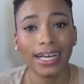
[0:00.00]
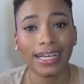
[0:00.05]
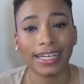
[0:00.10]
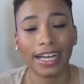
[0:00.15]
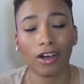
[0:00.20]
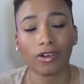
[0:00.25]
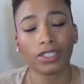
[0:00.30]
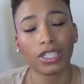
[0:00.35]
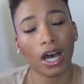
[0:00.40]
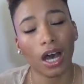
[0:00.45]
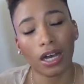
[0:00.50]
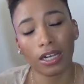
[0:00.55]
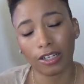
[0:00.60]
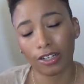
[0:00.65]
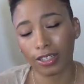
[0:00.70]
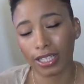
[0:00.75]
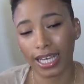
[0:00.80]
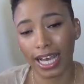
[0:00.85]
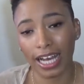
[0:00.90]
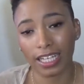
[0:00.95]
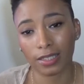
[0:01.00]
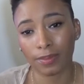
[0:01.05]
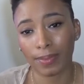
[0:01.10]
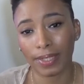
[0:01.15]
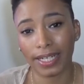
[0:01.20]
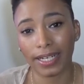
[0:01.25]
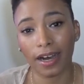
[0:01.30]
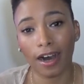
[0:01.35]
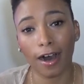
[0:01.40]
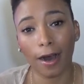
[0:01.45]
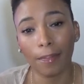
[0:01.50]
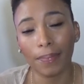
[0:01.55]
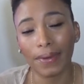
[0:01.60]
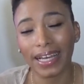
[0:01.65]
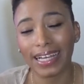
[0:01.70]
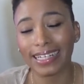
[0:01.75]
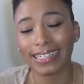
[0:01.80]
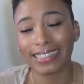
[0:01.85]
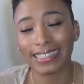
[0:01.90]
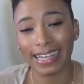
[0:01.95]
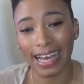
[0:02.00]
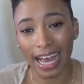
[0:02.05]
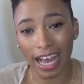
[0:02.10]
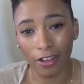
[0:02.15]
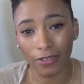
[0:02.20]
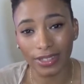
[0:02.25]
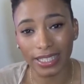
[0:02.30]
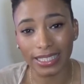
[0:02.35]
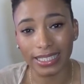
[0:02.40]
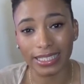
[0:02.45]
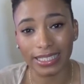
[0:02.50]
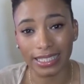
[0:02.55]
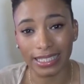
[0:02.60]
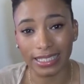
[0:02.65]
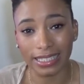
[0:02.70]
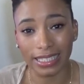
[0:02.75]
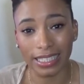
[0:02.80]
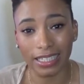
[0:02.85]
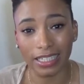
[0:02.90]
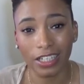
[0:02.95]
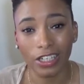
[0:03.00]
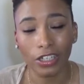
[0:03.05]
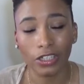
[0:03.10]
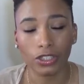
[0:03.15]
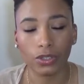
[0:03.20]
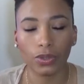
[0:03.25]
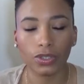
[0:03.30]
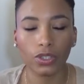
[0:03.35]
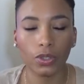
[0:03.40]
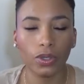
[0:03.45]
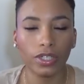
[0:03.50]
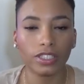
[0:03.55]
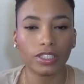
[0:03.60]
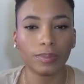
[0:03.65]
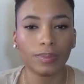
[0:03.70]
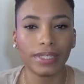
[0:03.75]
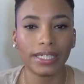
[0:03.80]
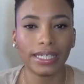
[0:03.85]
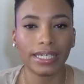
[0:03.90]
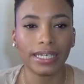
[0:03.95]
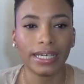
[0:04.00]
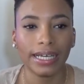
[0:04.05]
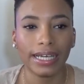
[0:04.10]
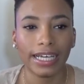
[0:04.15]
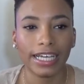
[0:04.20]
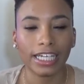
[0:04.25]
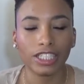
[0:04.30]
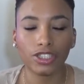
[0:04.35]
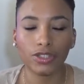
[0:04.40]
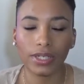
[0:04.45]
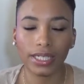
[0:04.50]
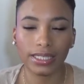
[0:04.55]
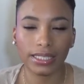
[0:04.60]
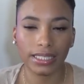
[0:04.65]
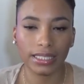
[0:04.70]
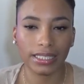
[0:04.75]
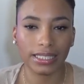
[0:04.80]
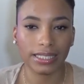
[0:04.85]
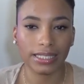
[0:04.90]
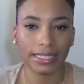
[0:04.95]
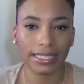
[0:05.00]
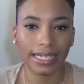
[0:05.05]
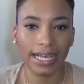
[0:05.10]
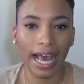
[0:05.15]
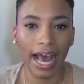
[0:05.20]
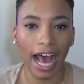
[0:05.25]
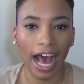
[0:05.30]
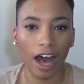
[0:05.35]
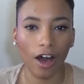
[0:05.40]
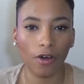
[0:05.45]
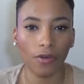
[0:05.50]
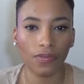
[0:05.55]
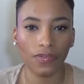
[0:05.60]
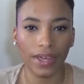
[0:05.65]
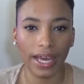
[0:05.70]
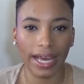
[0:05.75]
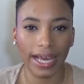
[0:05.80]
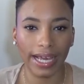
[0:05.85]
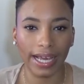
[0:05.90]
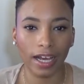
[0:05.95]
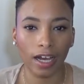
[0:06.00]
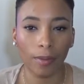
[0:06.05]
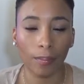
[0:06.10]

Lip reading: Now Todd Gurley has been up and down this season, so it's going to be interesting to see how they